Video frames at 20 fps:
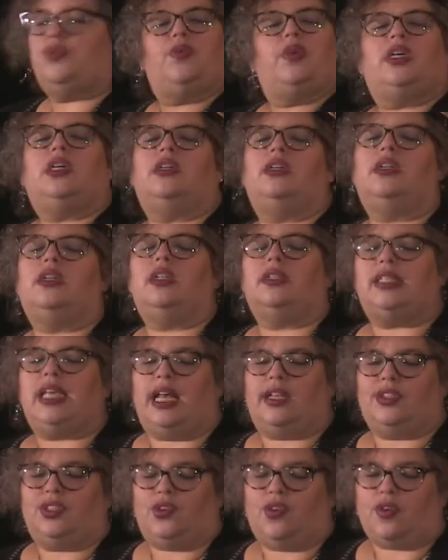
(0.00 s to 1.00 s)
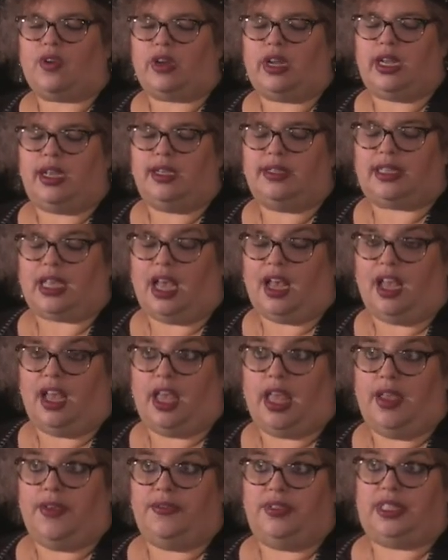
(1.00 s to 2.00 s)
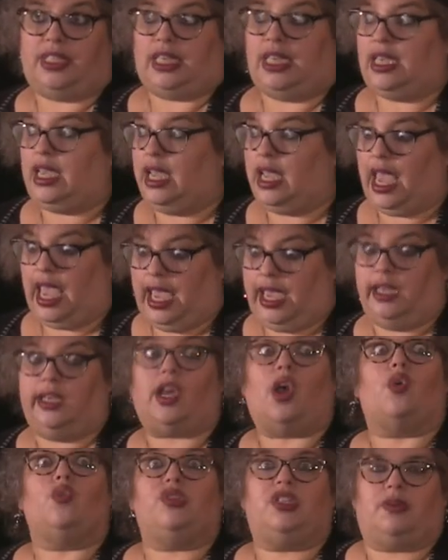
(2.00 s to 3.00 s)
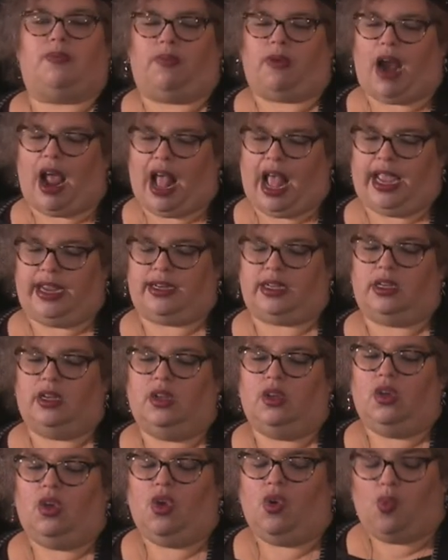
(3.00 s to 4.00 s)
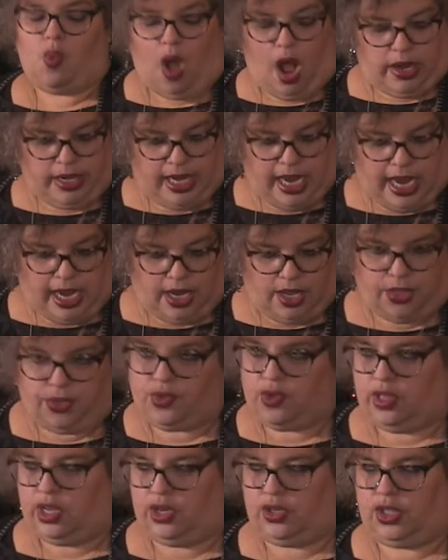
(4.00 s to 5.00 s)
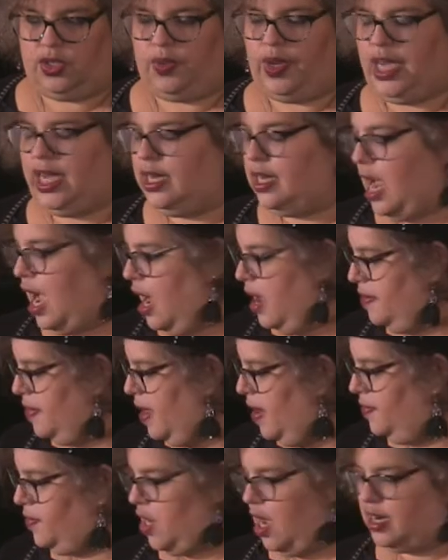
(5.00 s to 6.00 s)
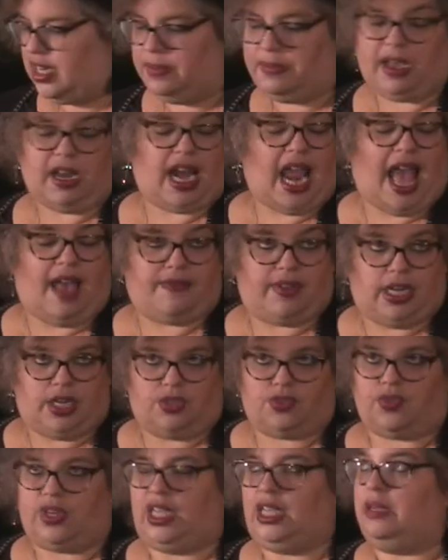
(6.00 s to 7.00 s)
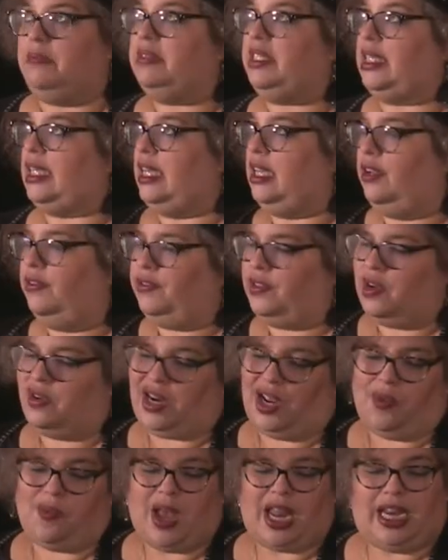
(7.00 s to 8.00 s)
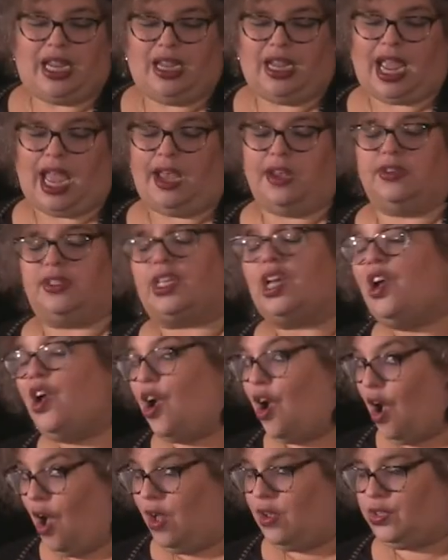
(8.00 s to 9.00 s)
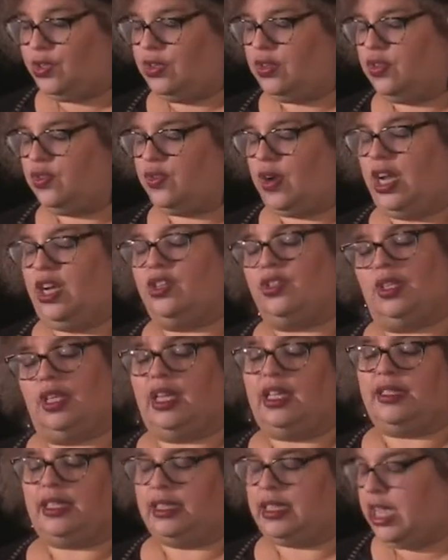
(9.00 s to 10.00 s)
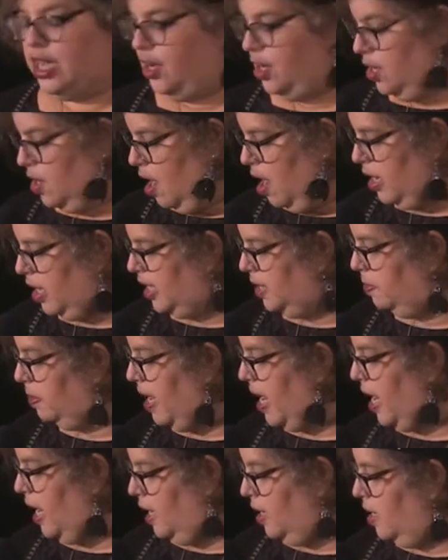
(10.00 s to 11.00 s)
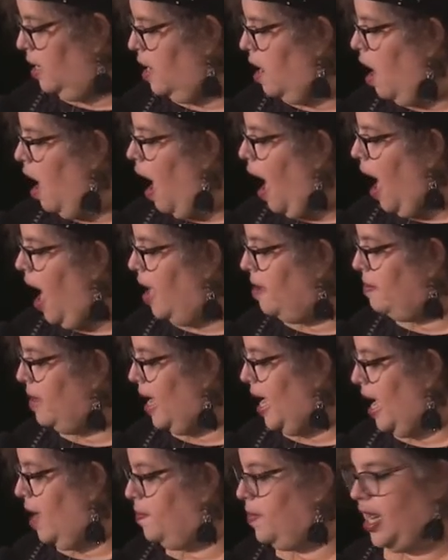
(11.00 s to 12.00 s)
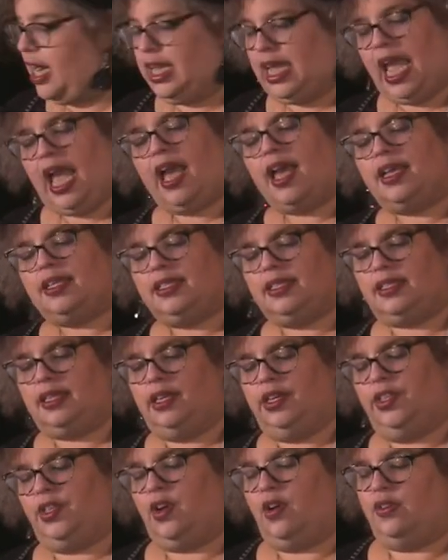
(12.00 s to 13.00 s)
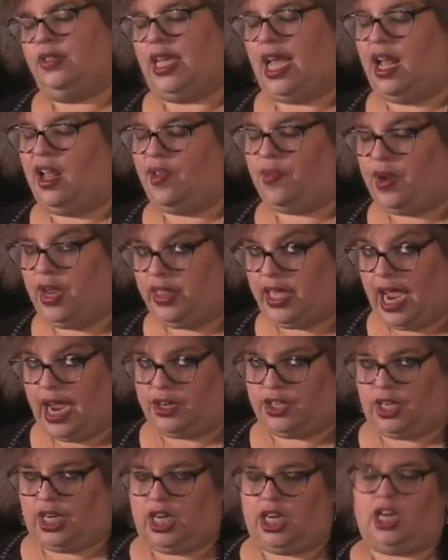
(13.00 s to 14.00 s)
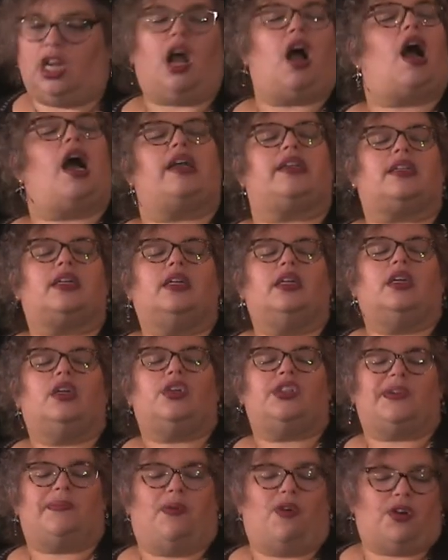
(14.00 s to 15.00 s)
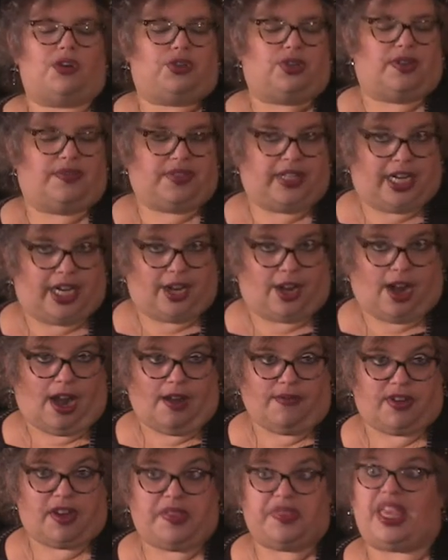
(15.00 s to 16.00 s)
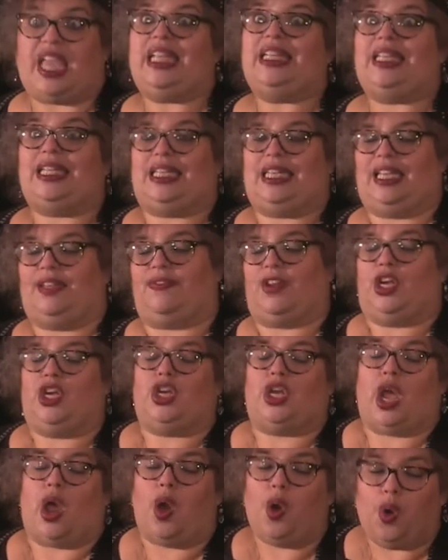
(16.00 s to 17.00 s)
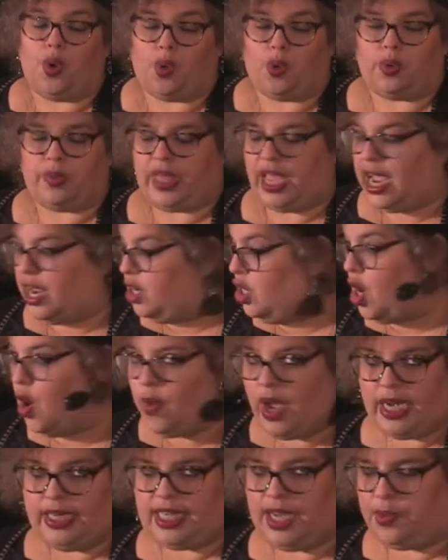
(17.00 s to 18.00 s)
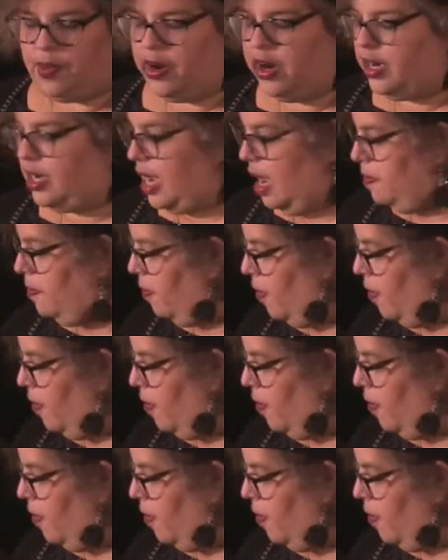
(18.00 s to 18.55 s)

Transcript: will tell stories of seeing a ghost bride walking through their suite. Uh, they've talked about having dreams, seeing floating wedding gowns, all sorts of strange things that they could not explain. Um, and when I asked the hotel where they actually got the portrait of Lydia Carver, they didn't even know. They had no idea where it had come